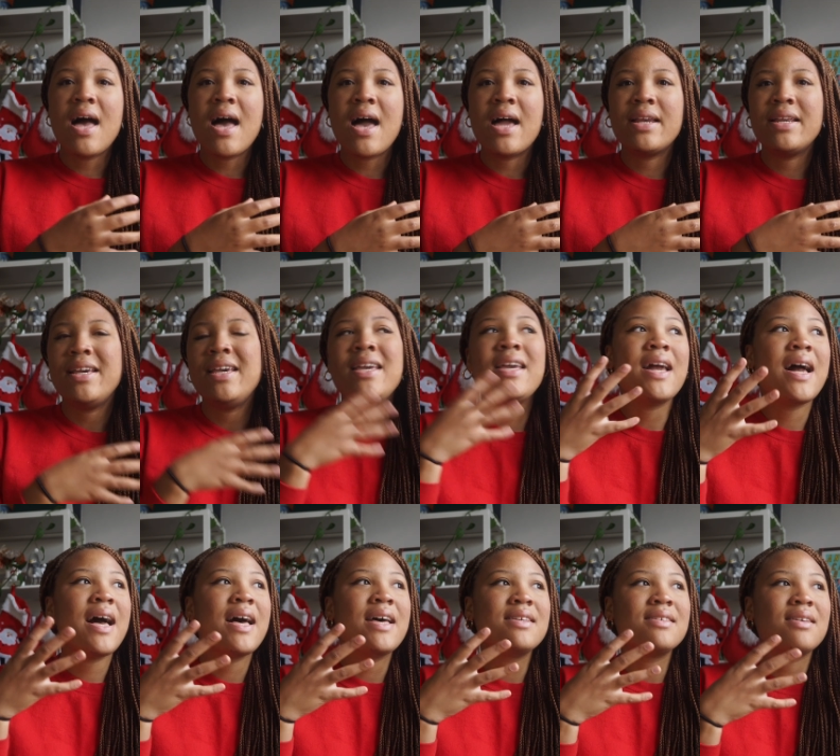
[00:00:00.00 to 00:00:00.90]
and he
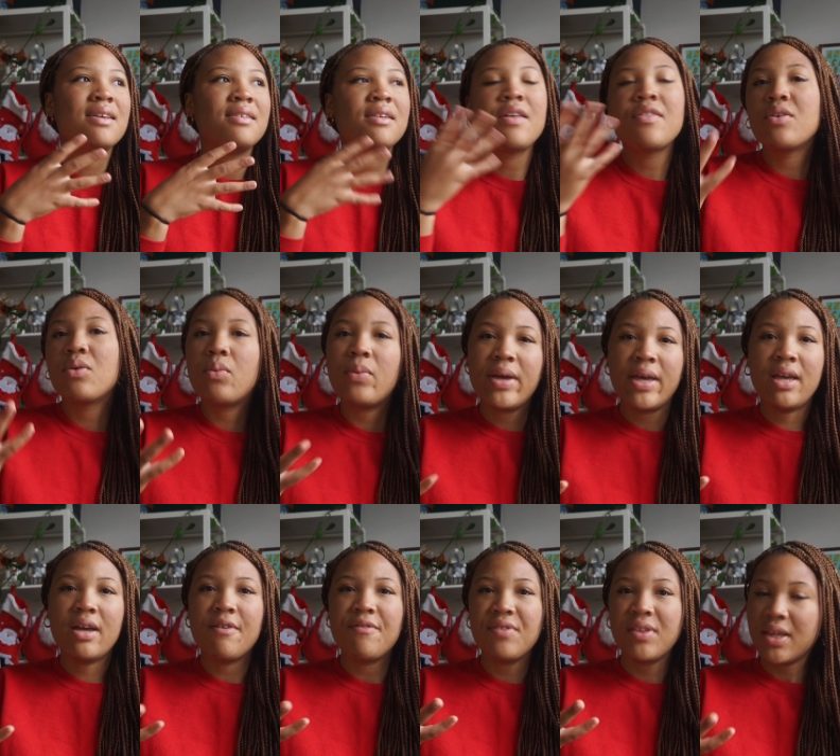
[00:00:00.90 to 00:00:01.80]
has another
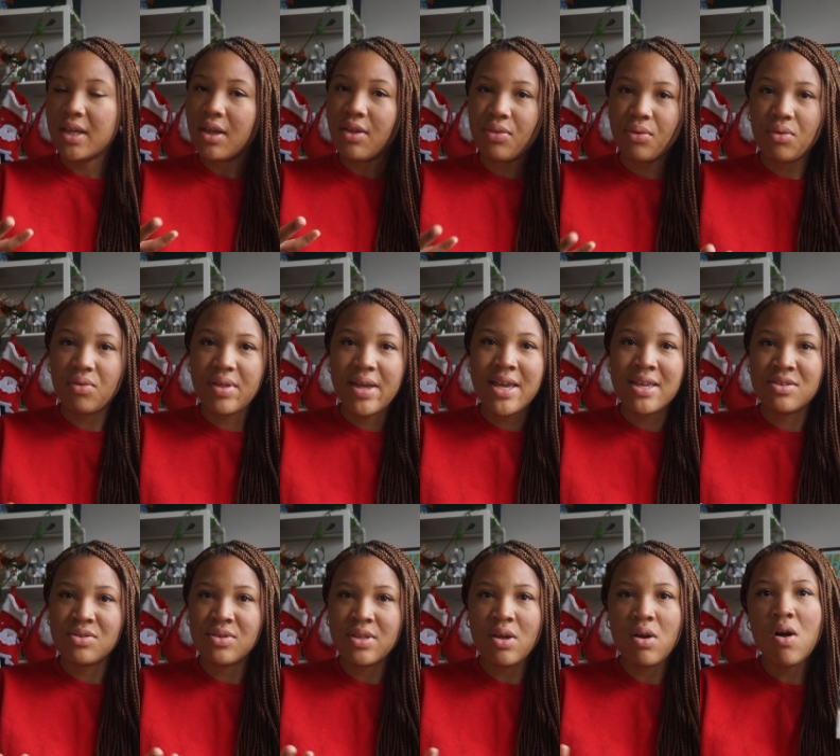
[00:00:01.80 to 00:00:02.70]
way of thinking through
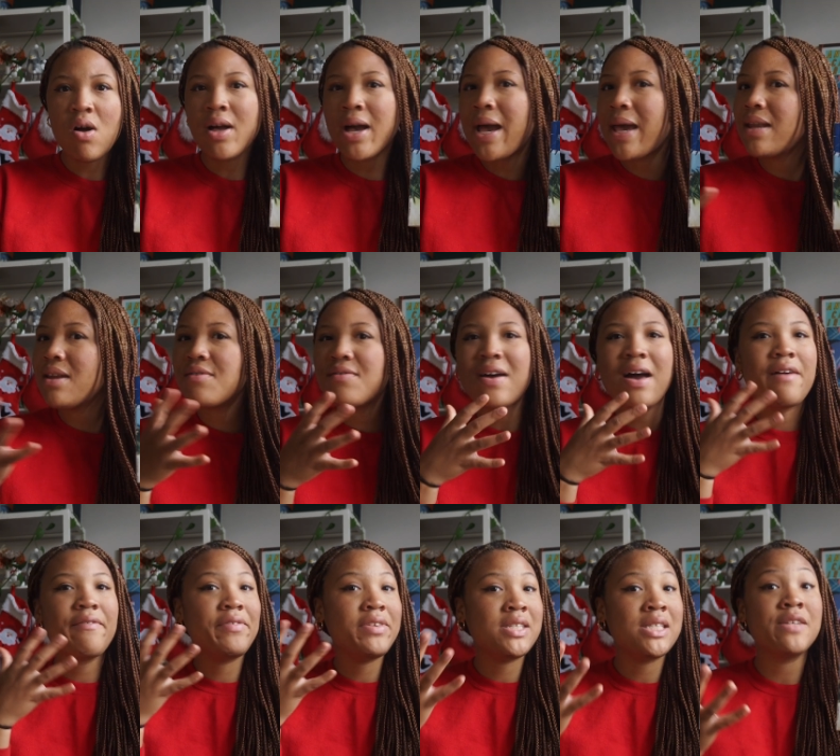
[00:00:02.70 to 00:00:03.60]
things. So they all kind of
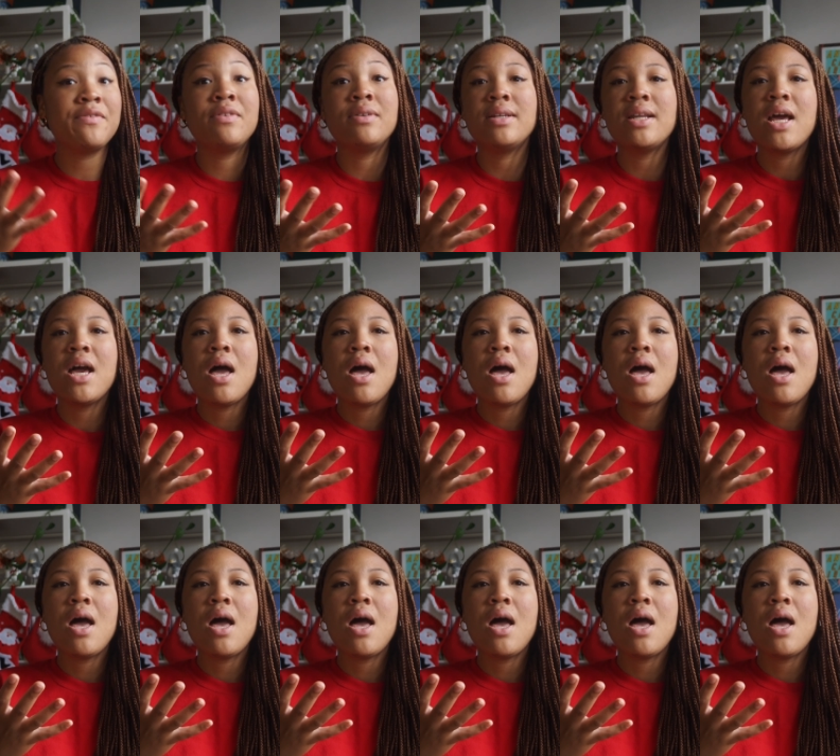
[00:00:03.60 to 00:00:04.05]
have these different